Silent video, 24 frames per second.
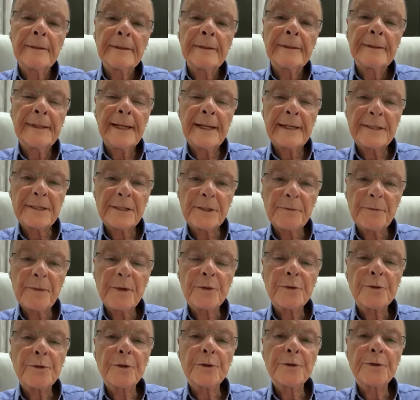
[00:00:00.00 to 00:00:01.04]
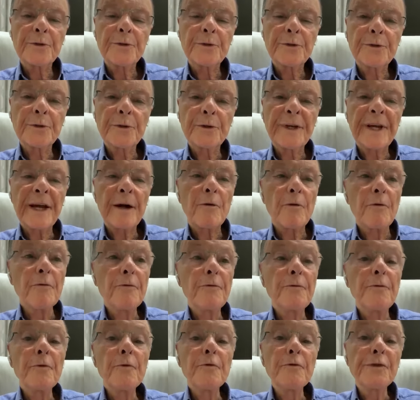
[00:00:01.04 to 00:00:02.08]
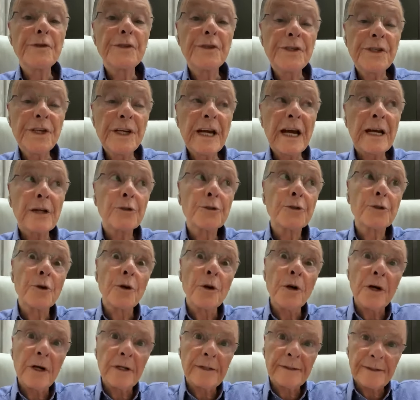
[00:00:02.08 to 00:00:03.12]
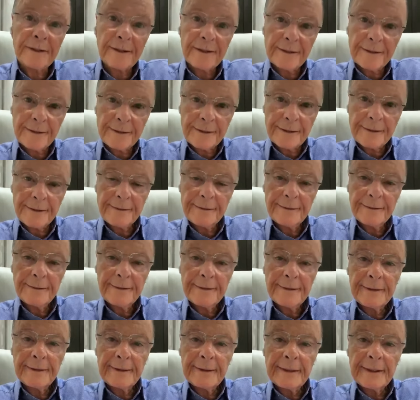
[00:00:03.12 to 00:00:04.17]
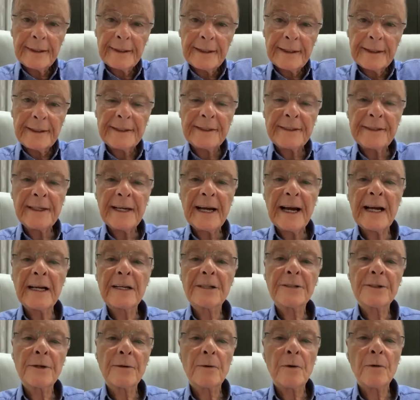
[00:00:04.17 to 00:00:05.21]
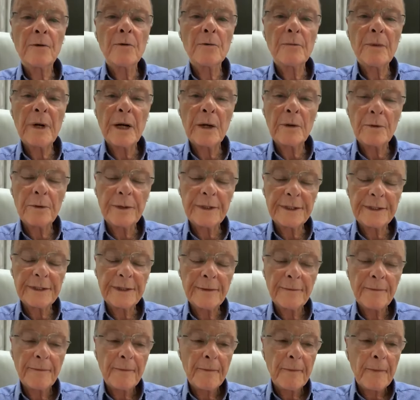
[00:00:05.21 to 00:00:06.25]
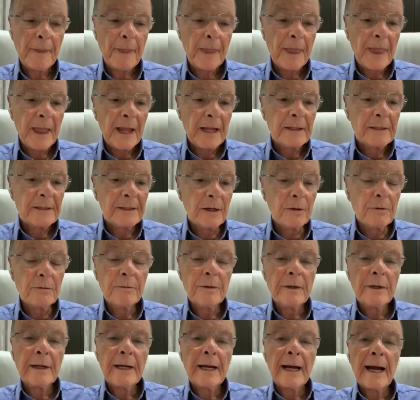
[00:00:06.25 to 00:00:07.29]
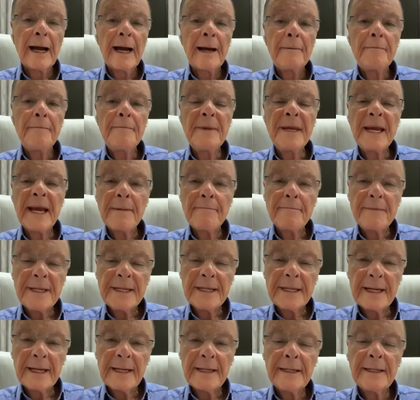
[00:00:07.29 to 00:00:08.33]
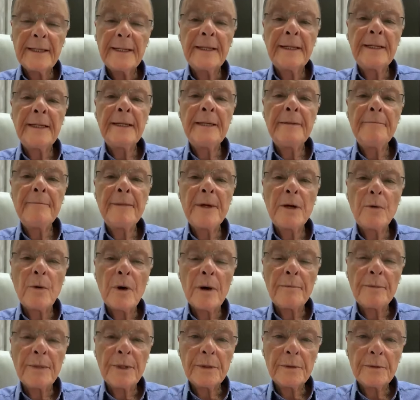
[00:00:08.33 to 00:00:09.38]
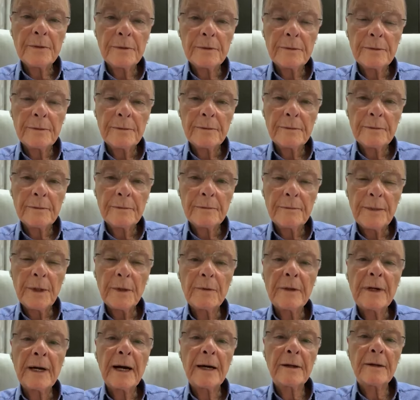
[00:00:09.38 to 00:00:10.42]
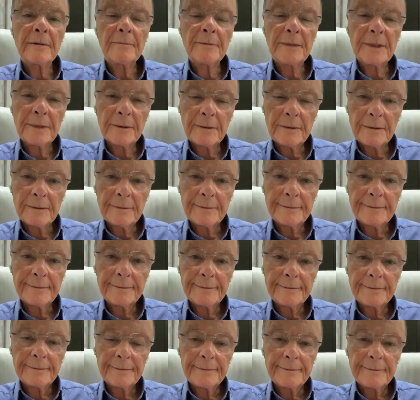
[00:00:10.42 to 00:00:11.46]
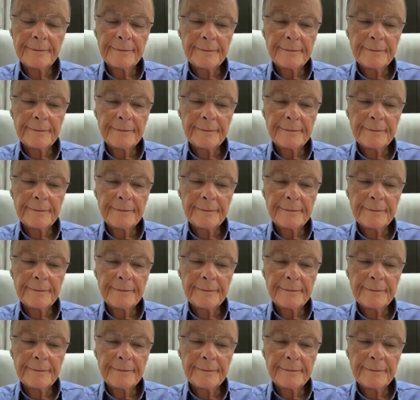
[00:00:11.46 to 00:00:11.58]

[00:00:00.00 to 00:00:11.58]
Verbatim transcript: one of these people whom you want to use to put to shame those who think they are someone. So, my dear friend, my dear friend,